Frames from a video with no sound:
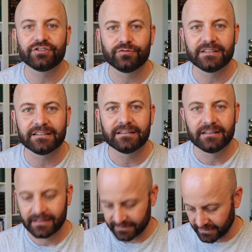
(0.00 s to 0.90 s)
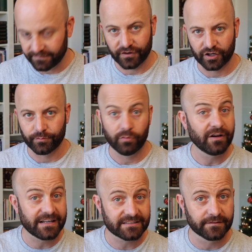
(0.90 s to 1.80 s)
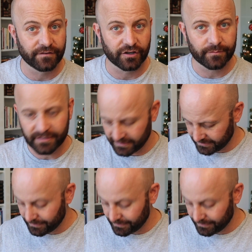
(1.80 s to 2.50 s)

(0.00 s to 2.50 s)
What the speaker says: doing the verb? Well, what is the verb? The